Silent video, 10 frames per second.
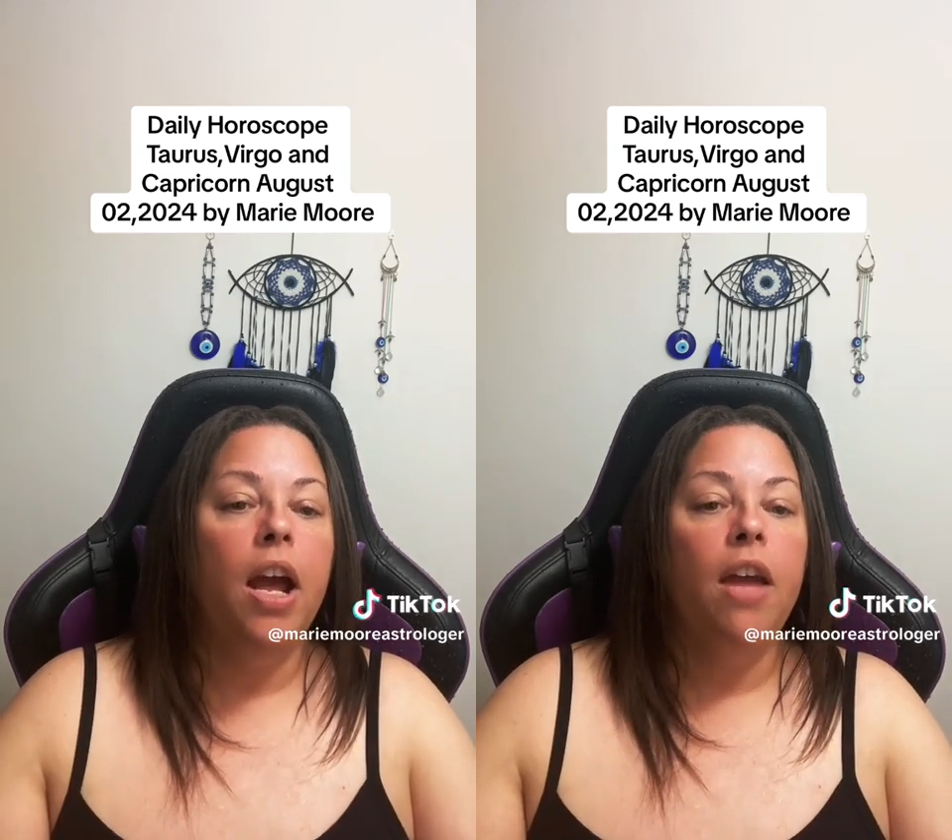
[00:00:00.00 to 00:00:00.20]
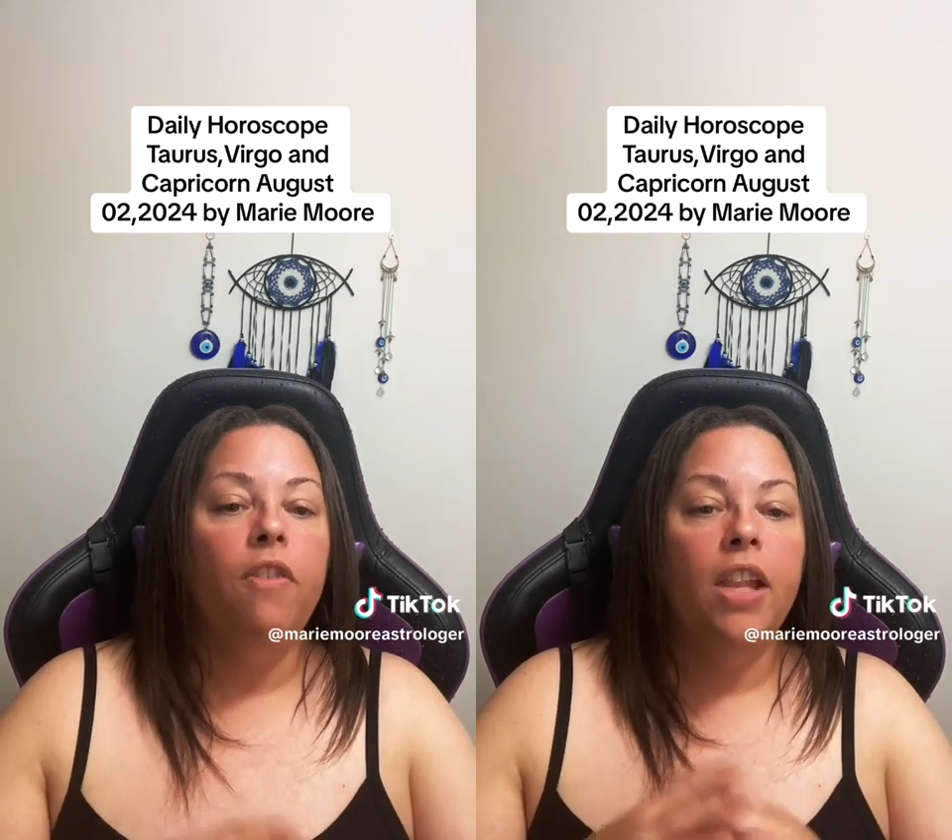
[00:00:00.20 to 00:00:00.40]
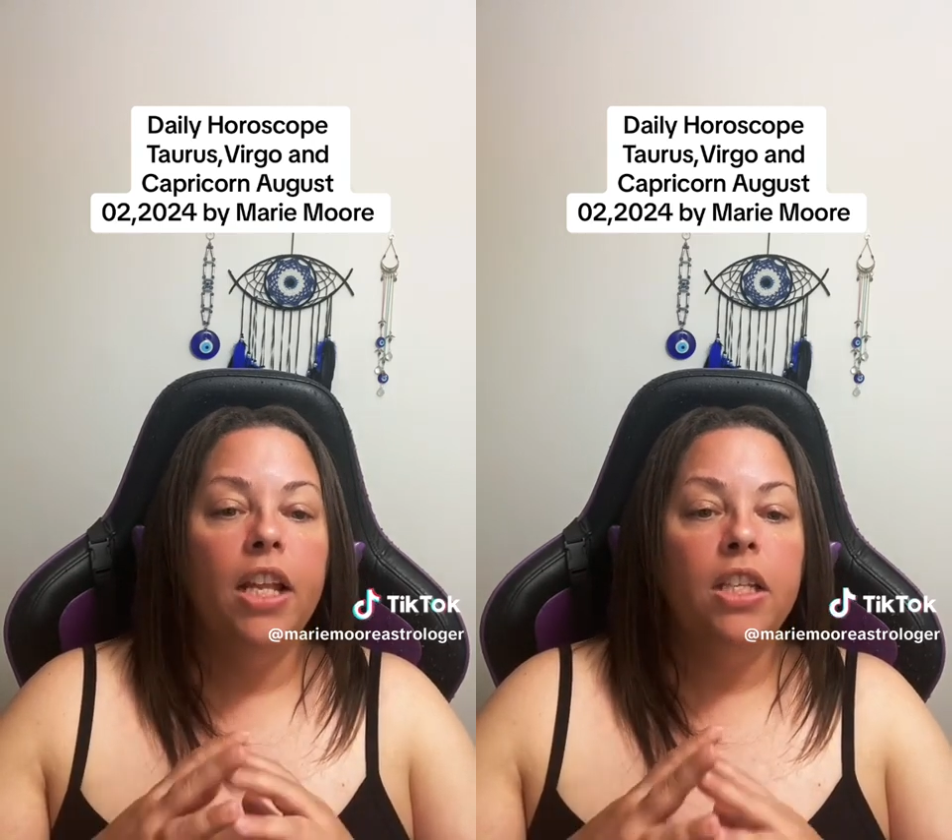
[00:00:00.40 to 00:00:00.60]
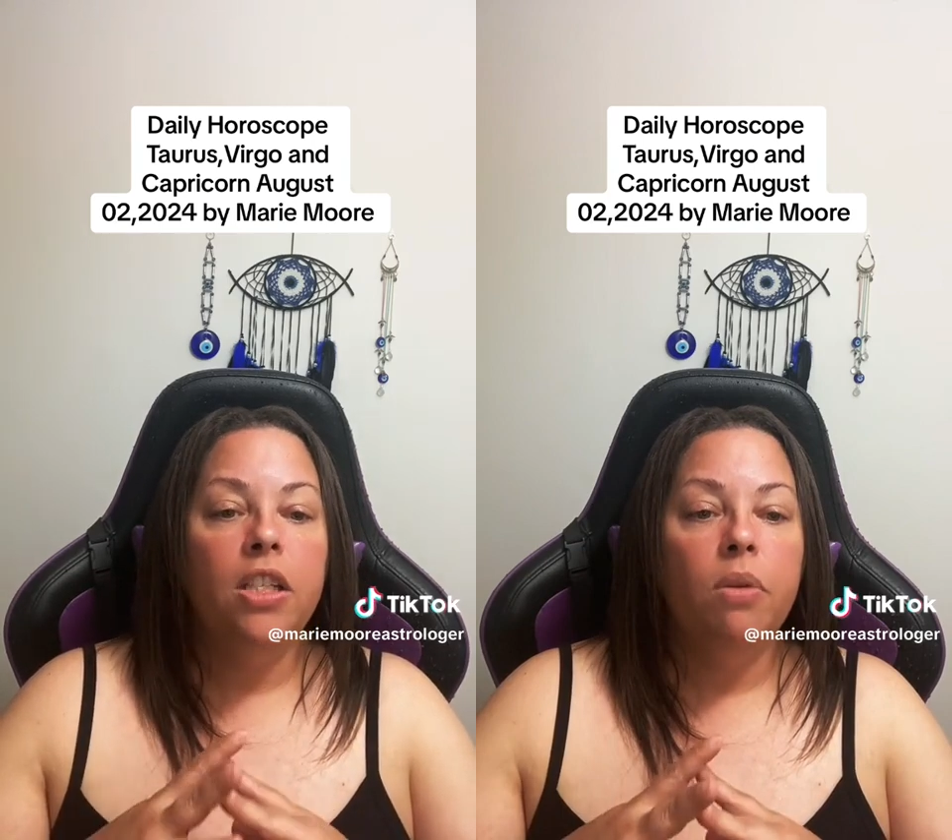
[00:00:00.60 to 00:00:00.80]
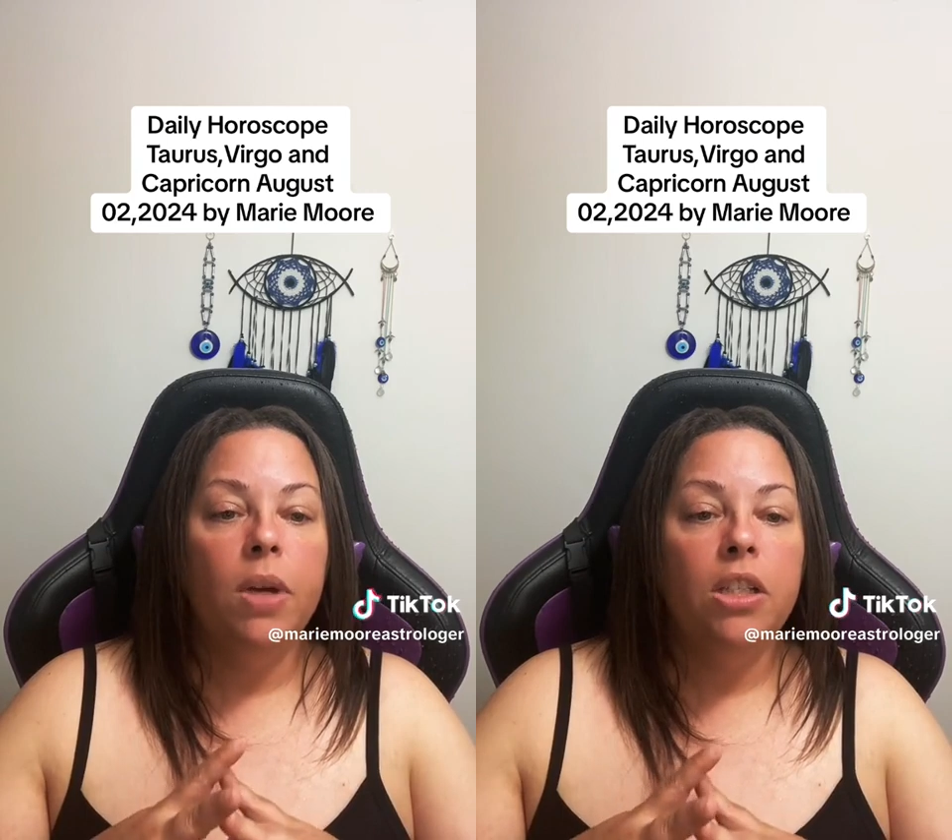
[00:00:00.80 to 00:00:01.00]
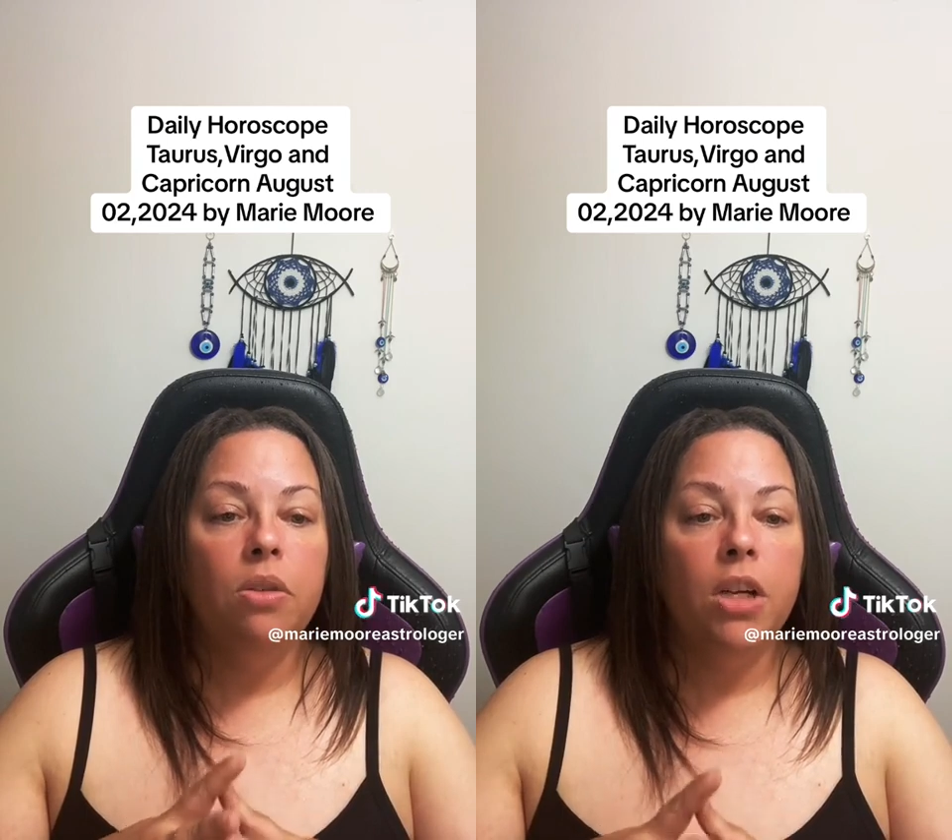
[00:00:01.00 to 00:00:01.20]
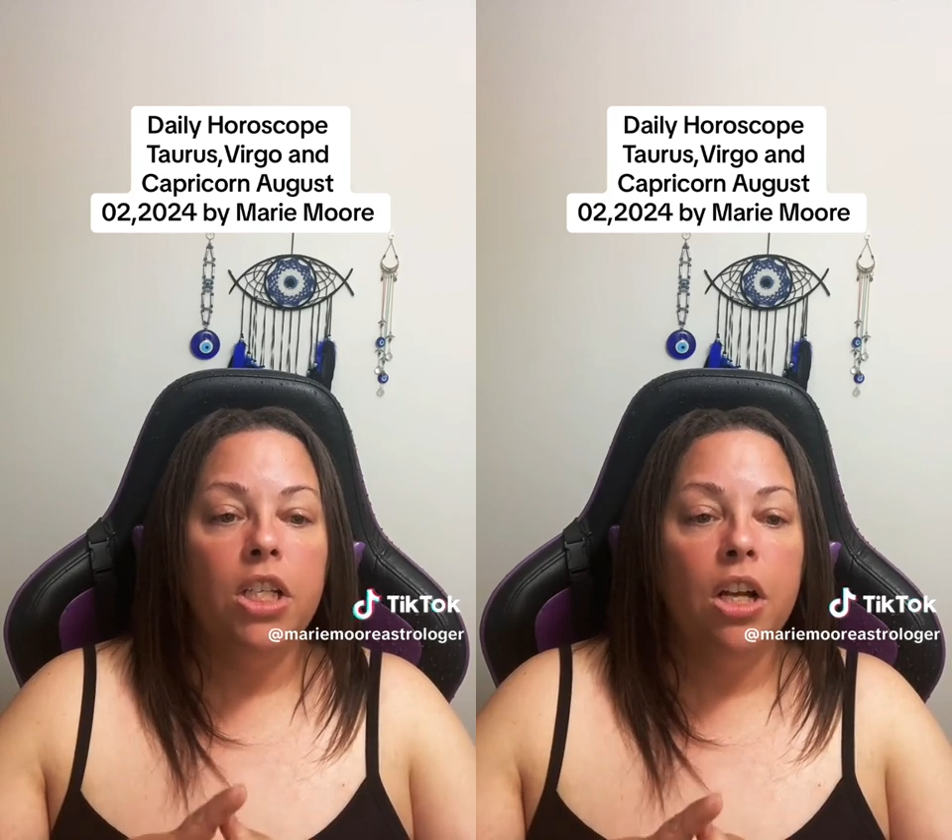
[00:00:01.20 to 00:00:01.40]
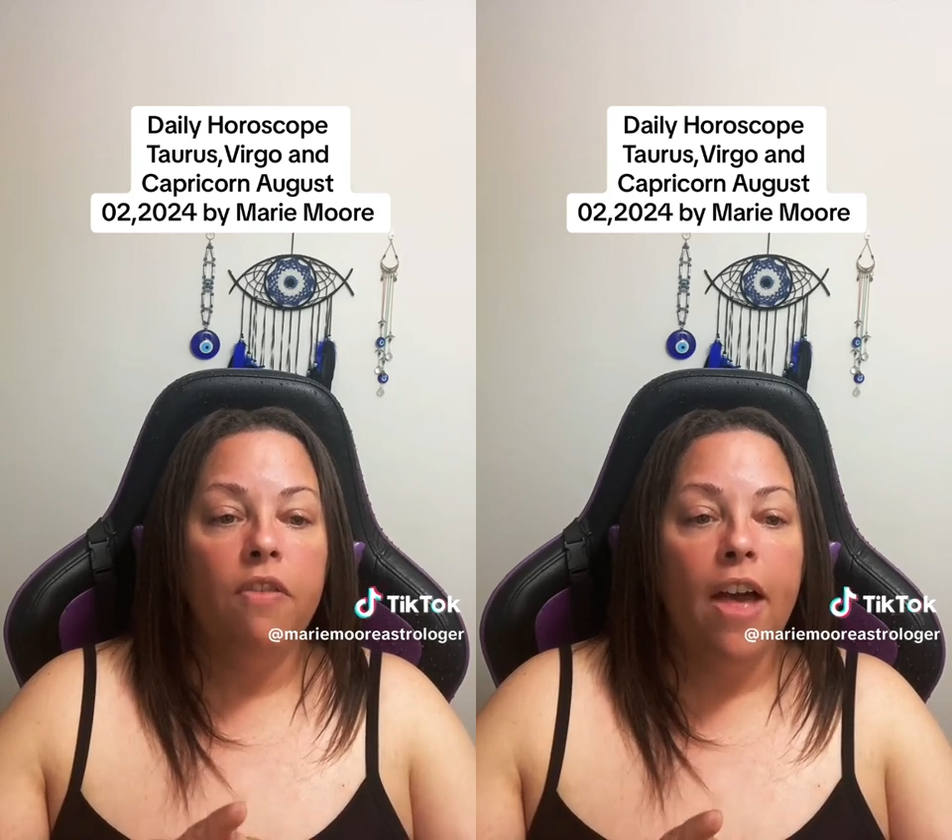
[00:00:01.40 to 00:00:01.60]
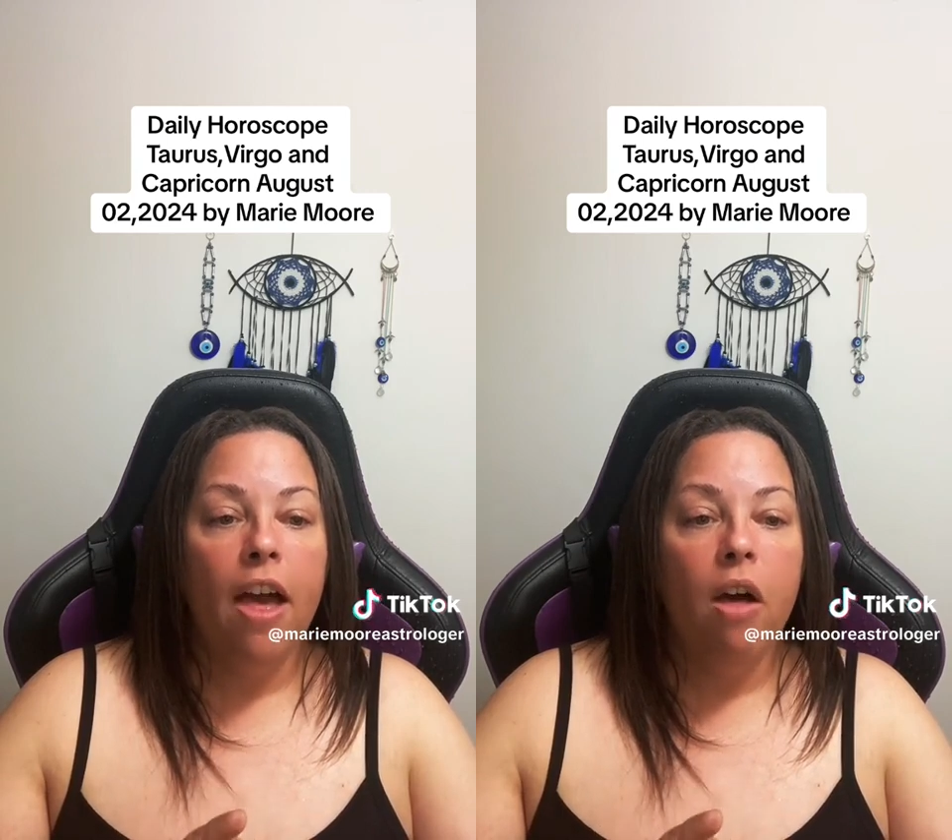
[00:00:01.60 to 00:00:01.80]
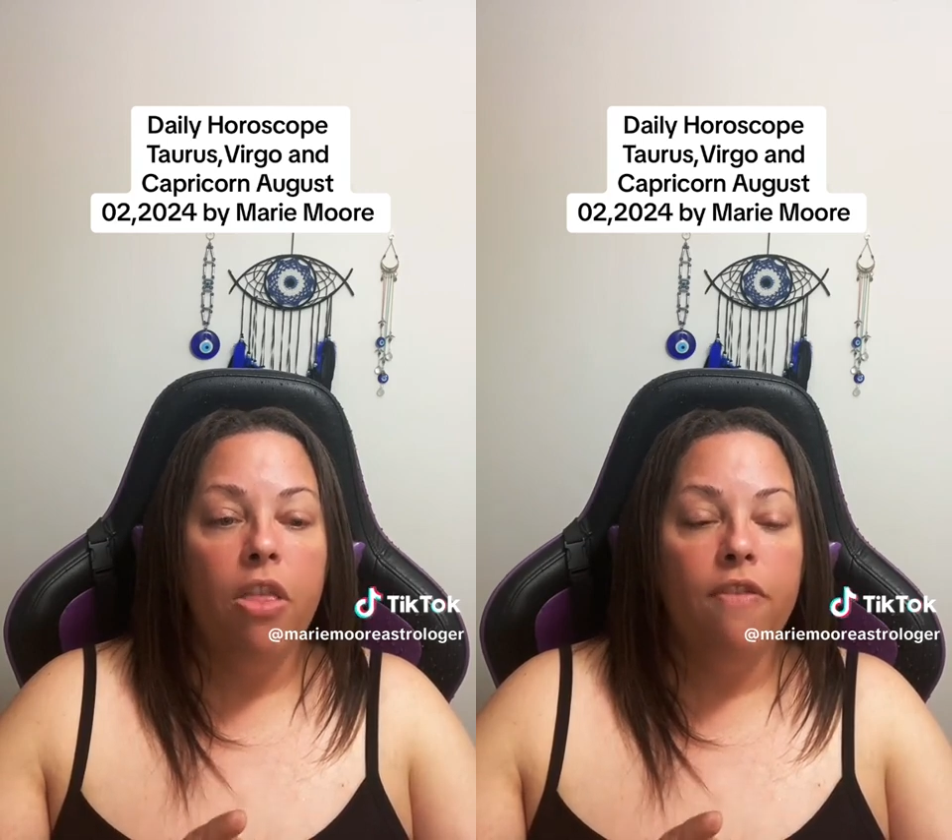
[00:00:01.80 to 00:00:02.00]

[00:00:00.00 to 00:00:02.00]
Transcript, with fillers: I feel like this is a restoration of health.